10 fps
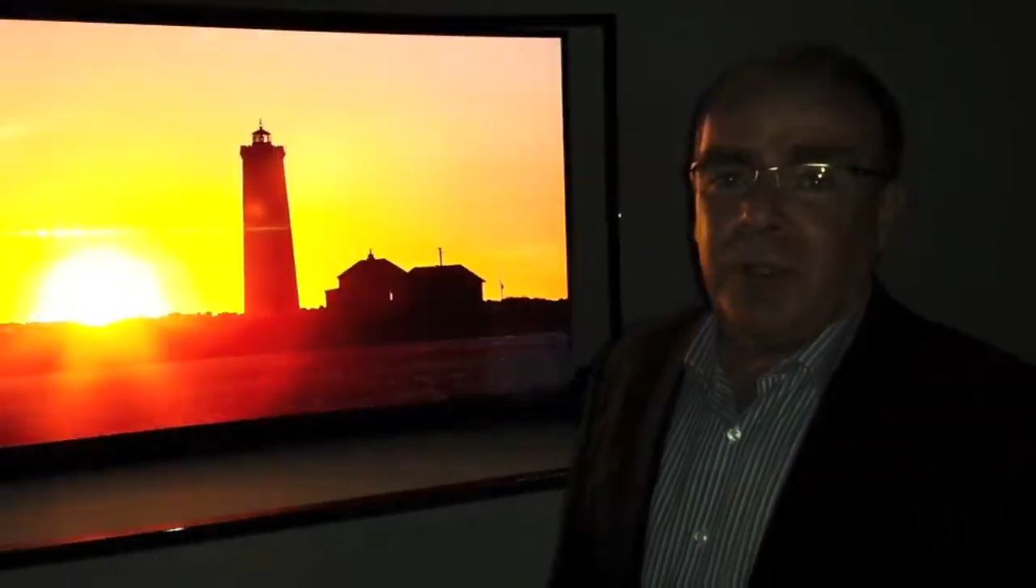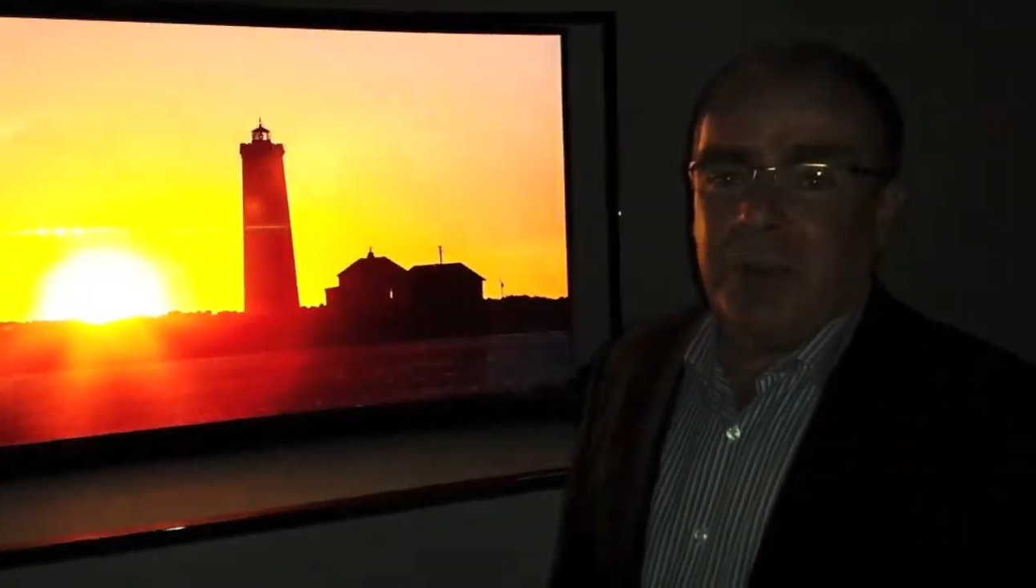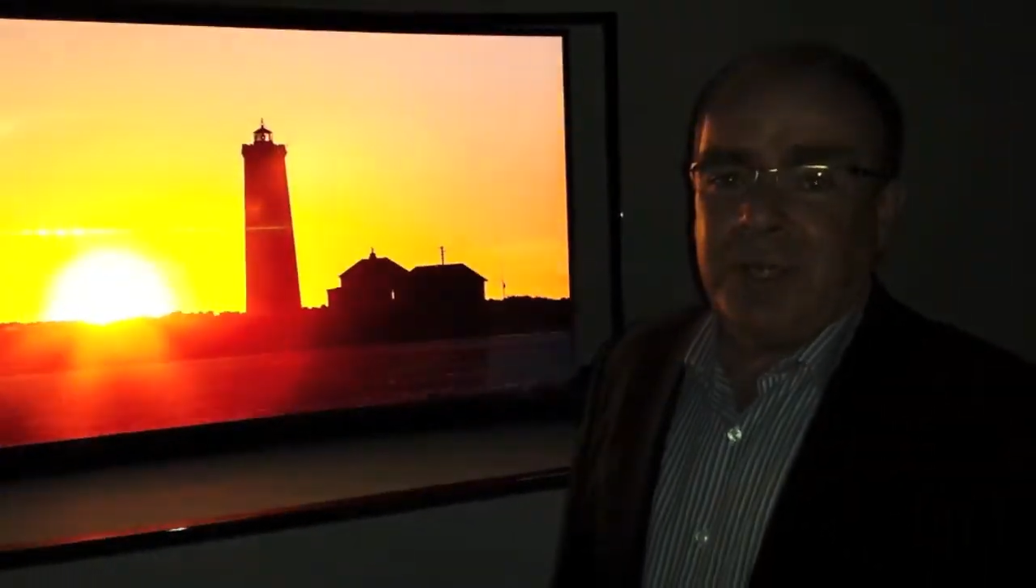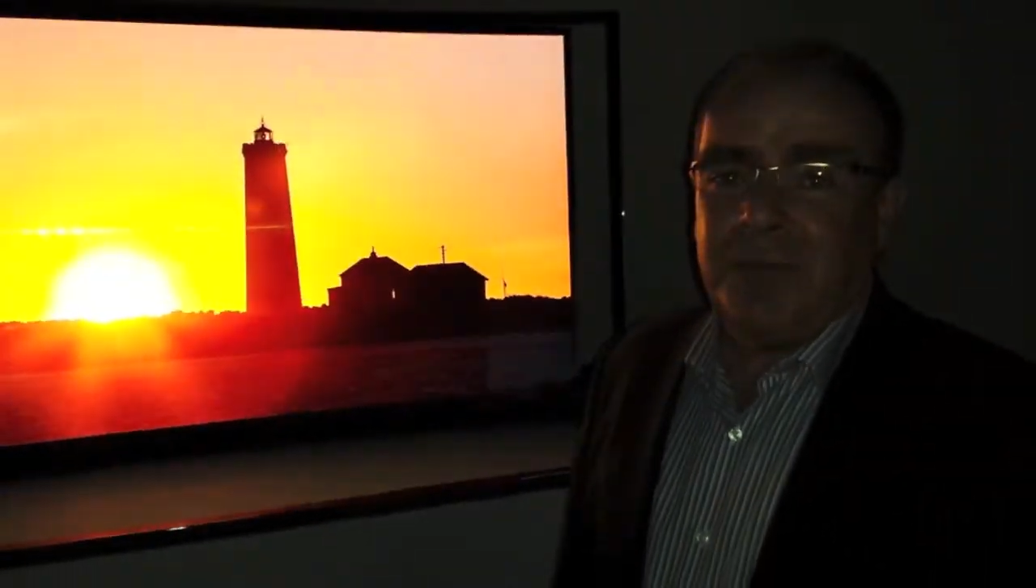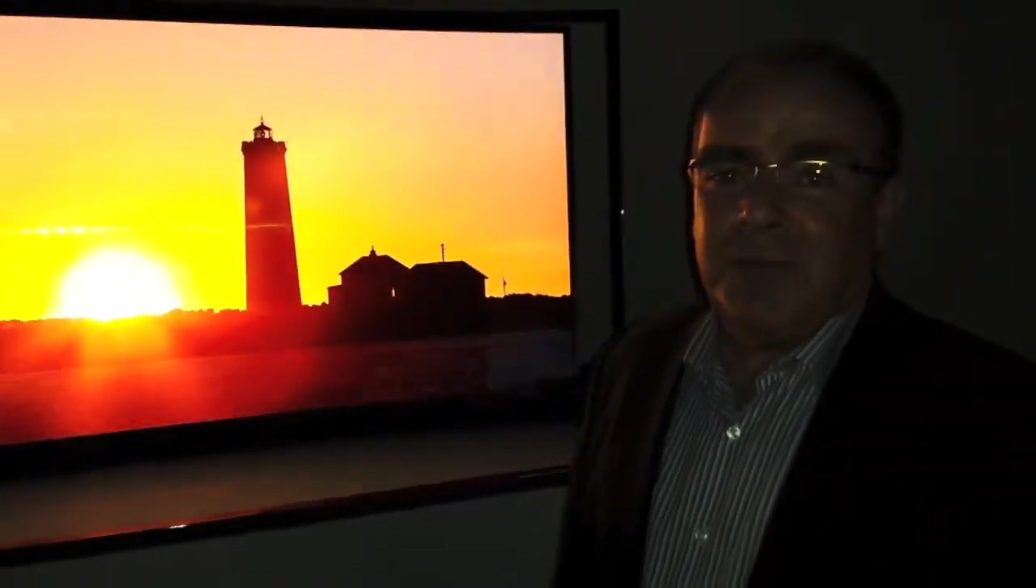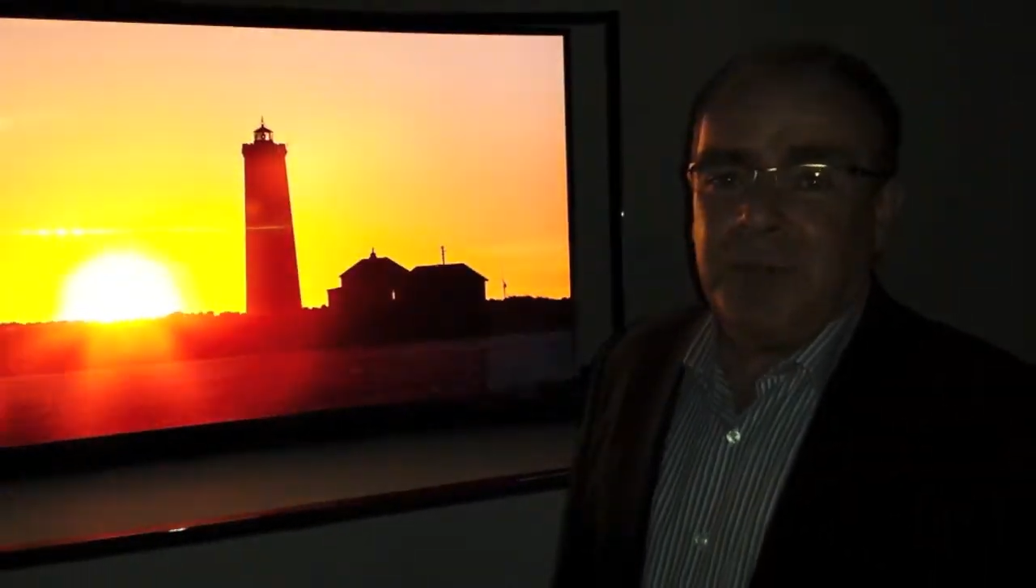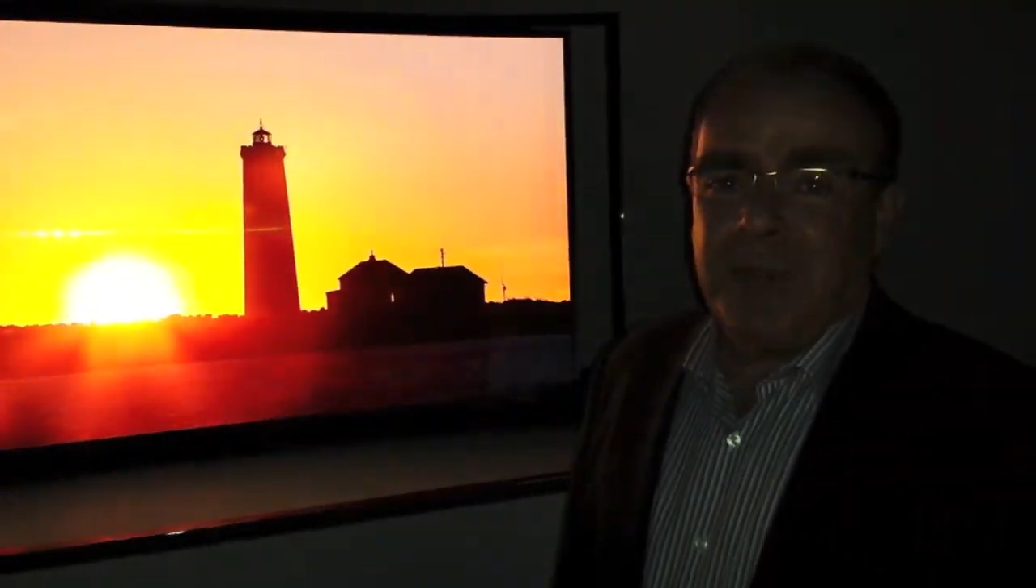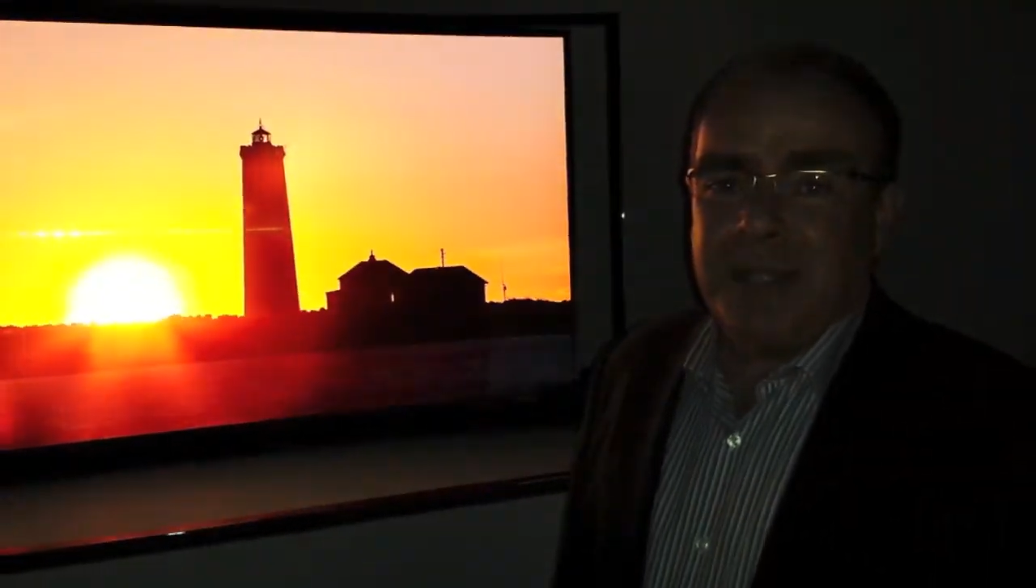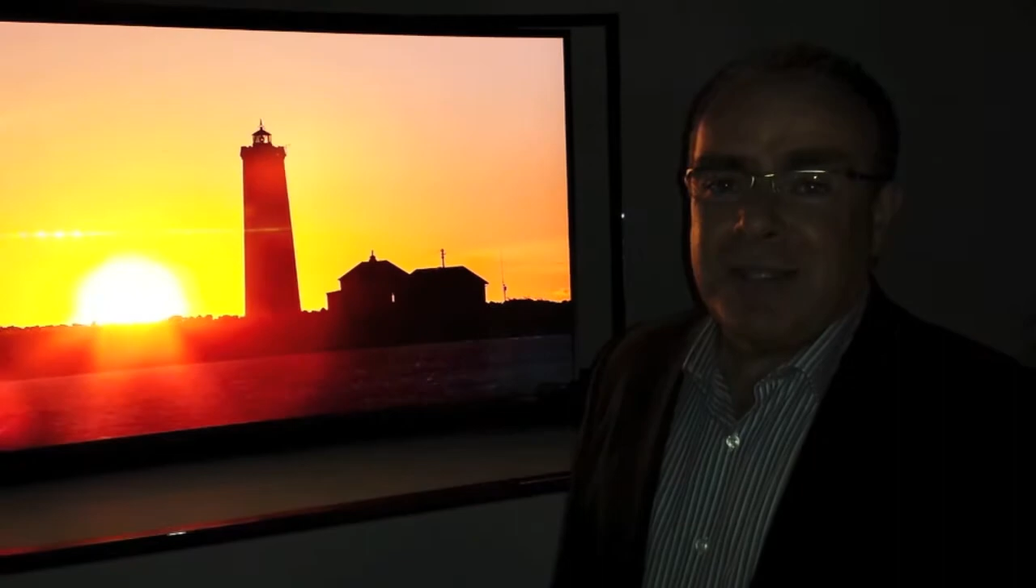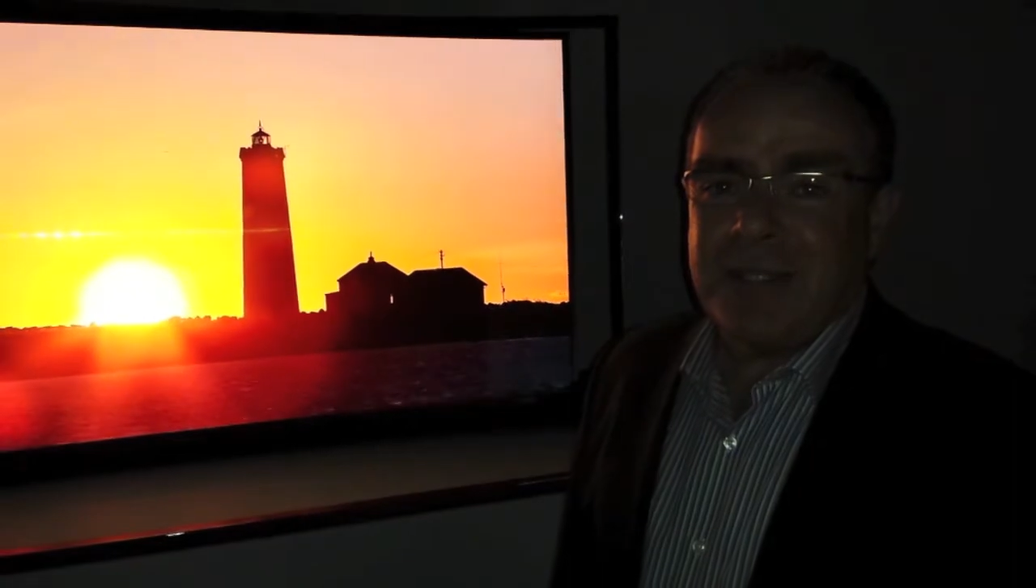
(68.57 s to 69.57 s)
are looking for the
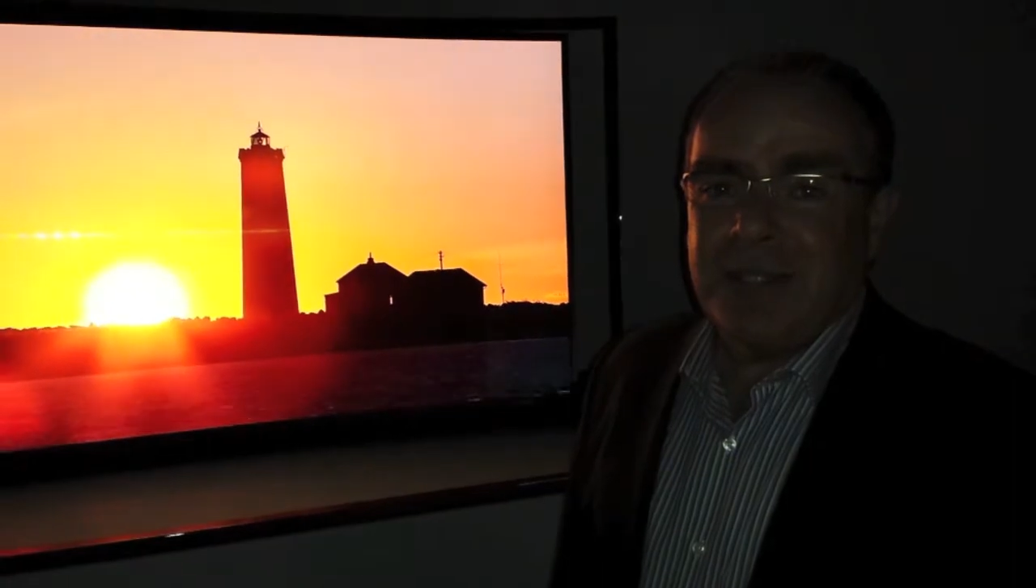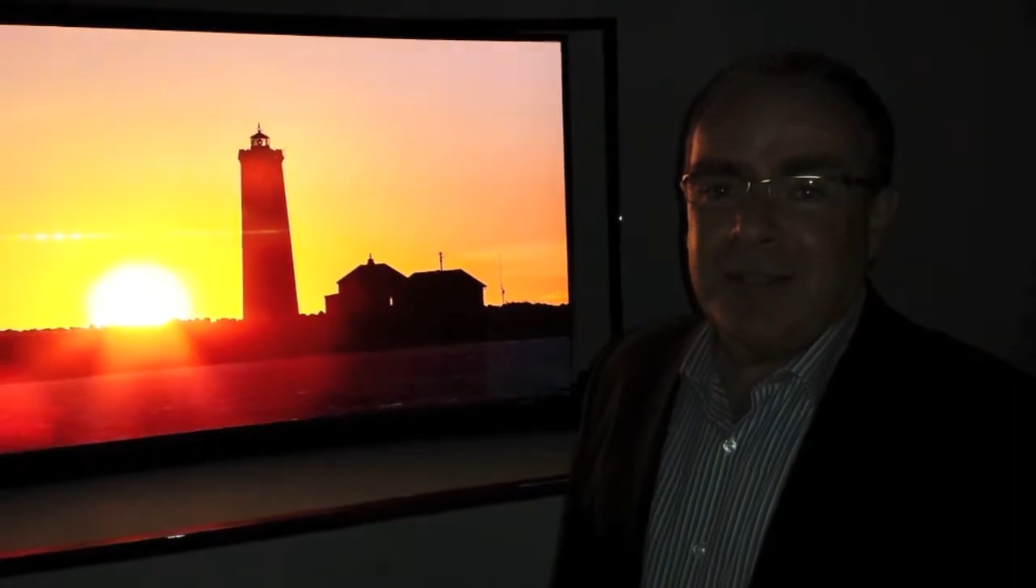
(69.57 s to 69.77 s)
best.